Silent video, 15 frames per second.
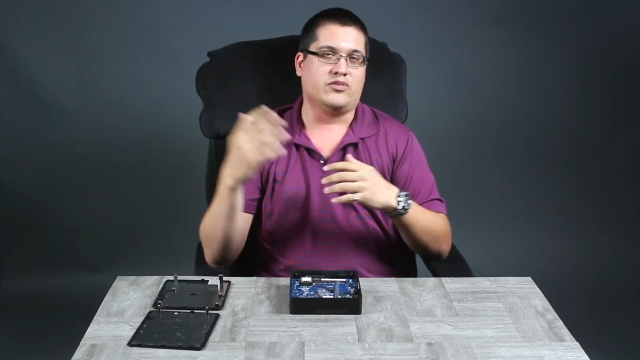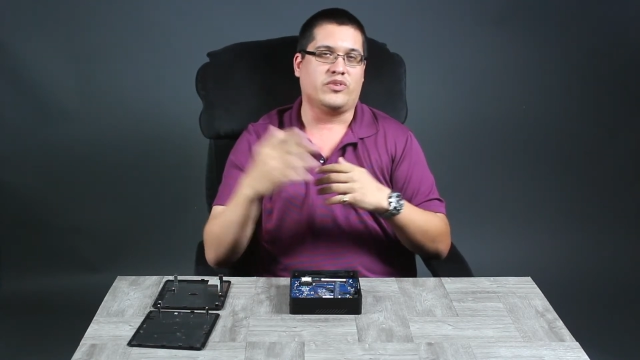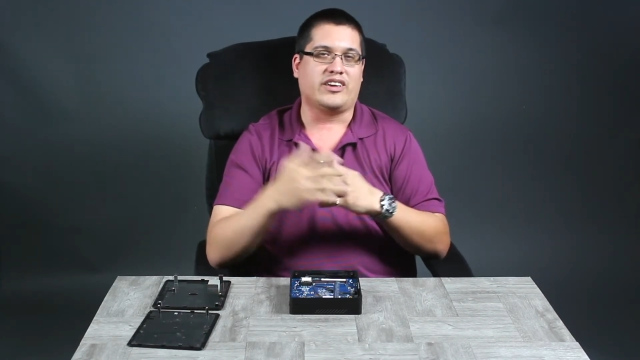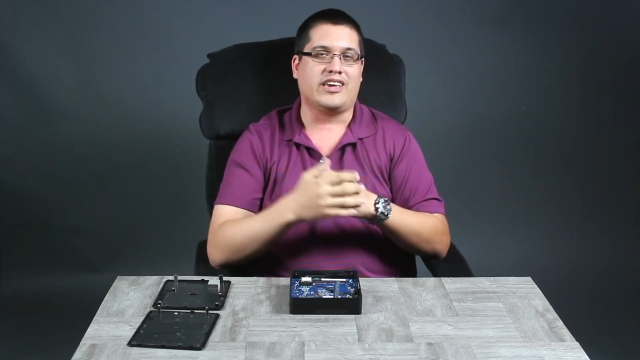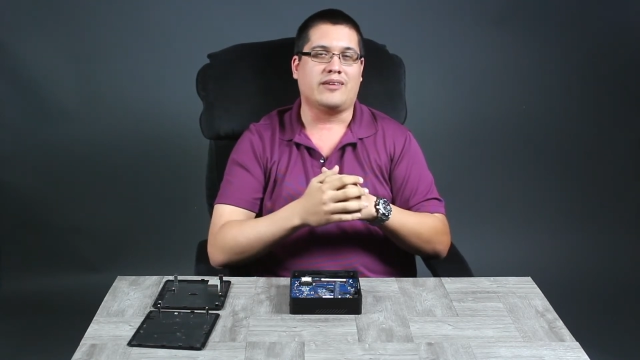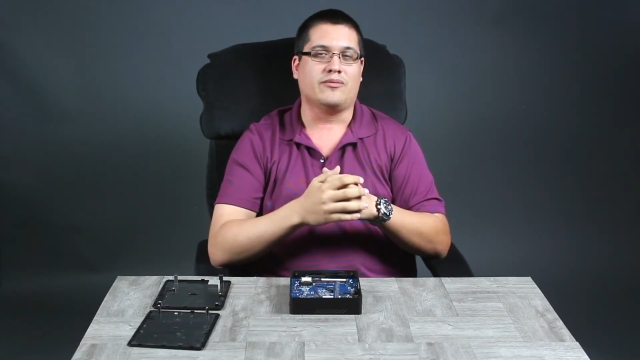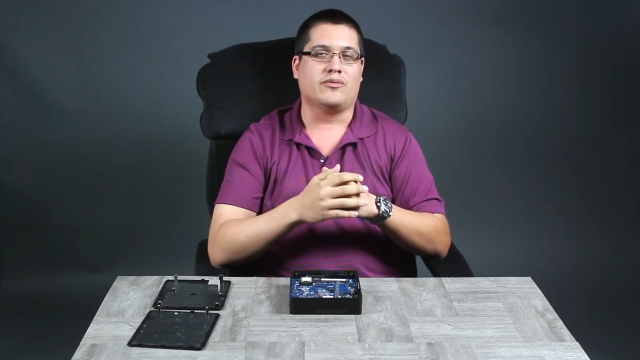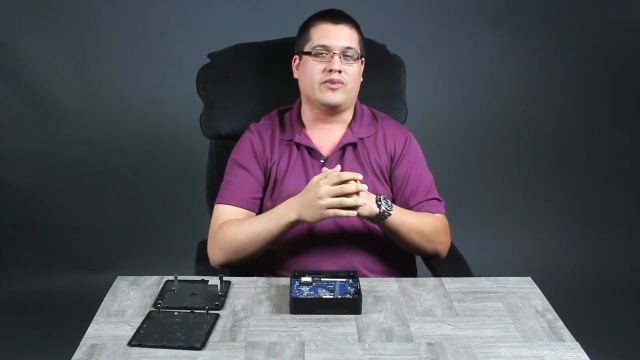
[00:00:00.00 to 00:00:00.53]
we,
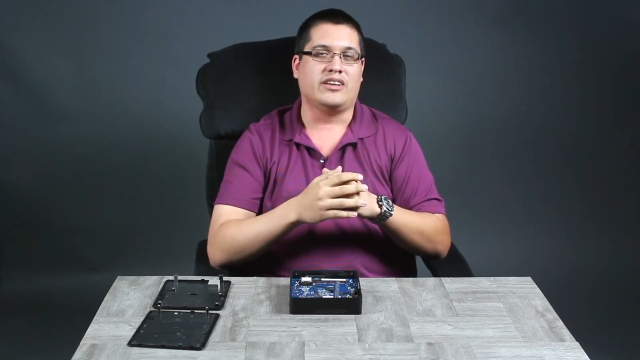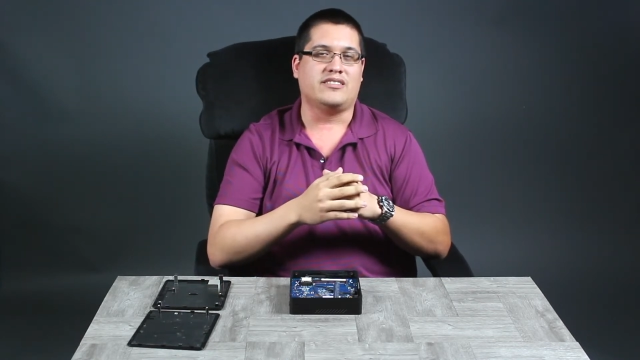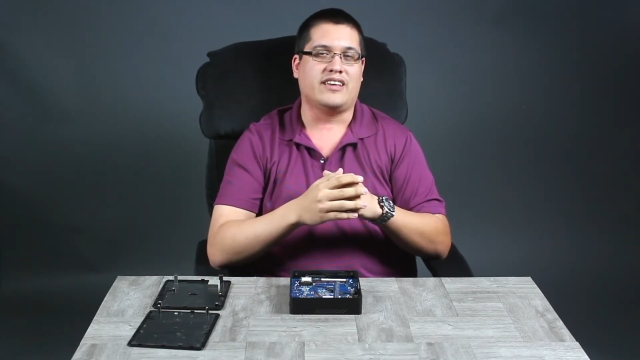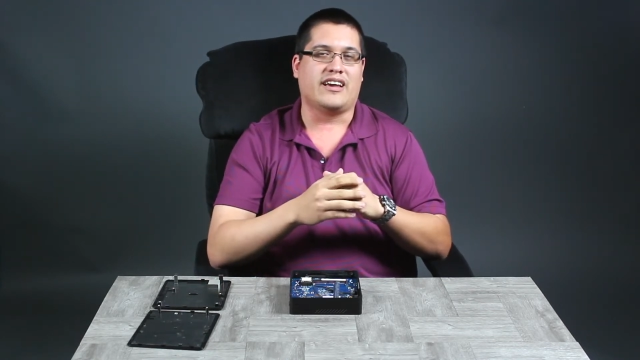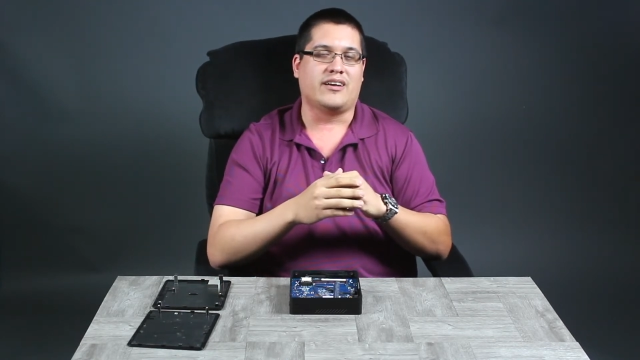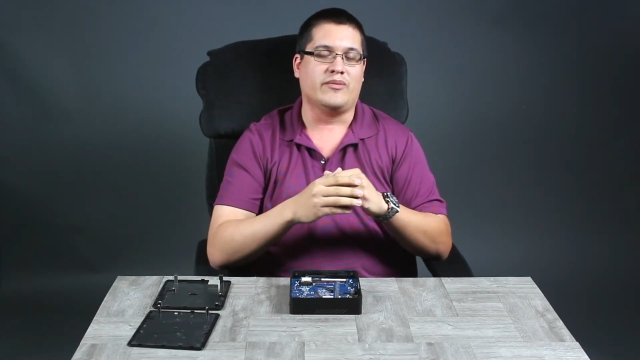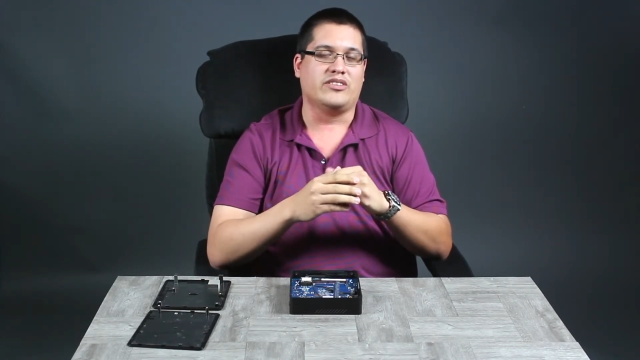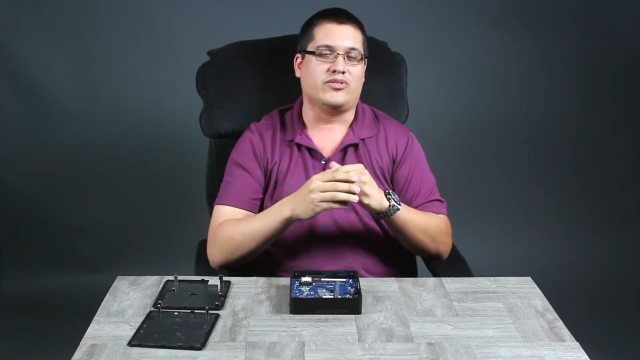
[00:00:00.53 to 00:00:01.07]
keep, we
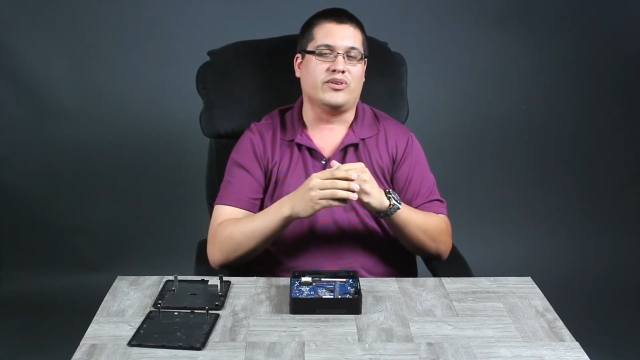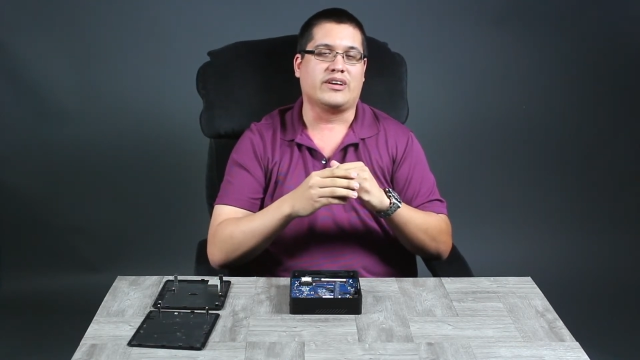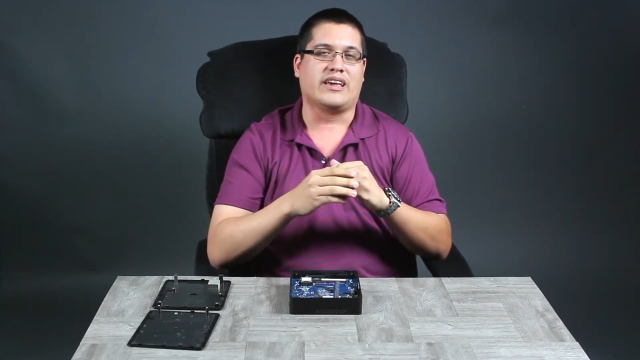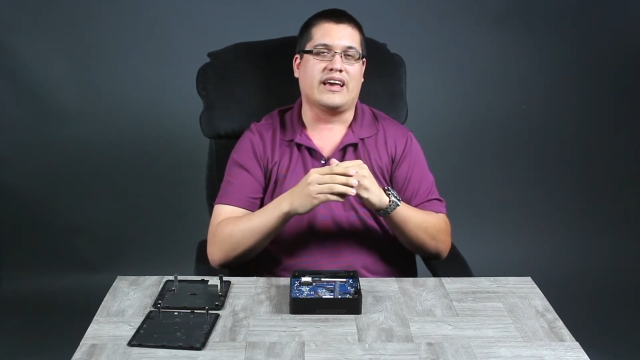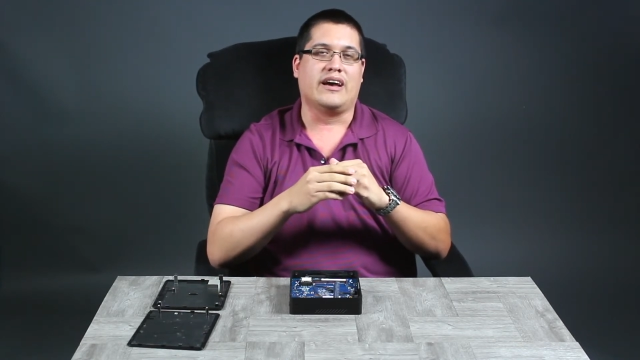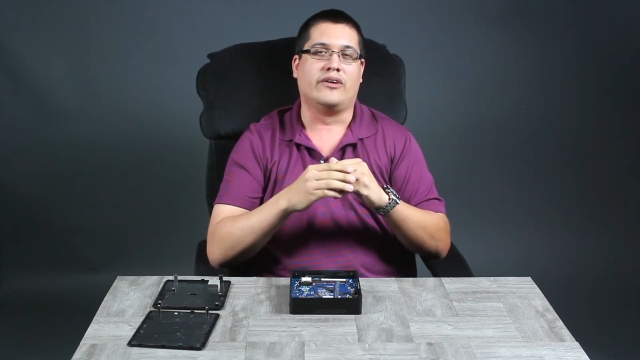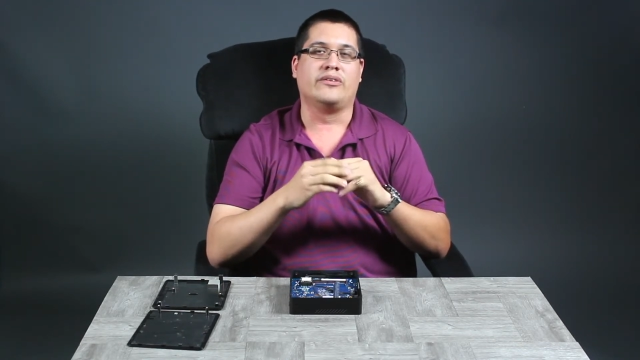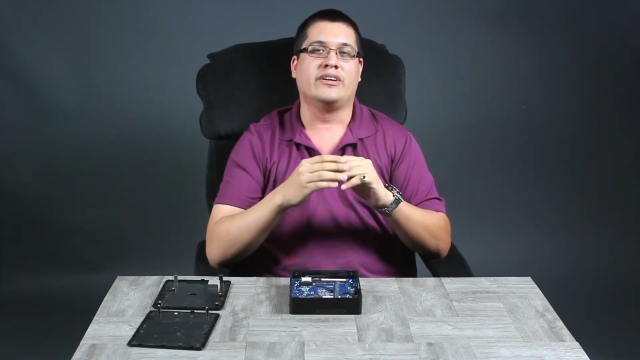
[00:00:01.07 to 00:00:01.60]
take them into
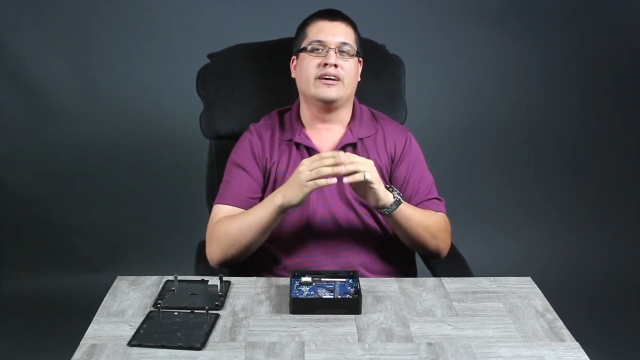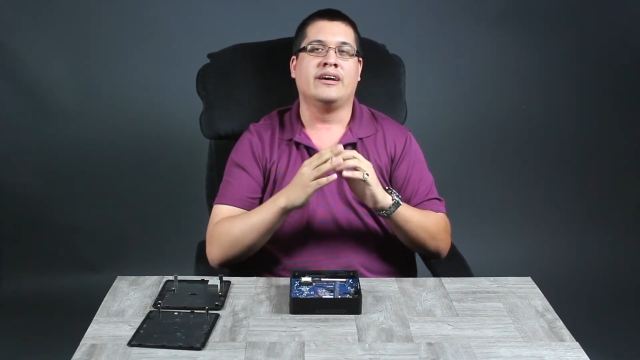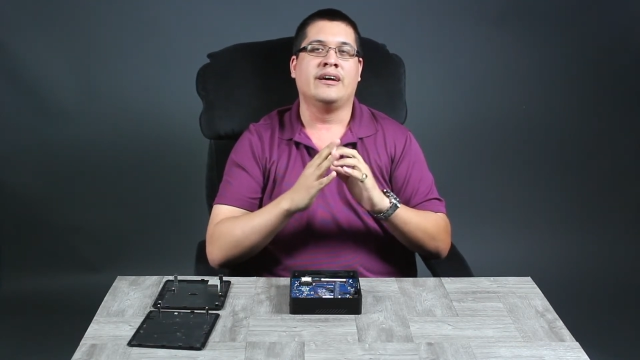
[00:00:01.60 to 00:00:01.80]
account.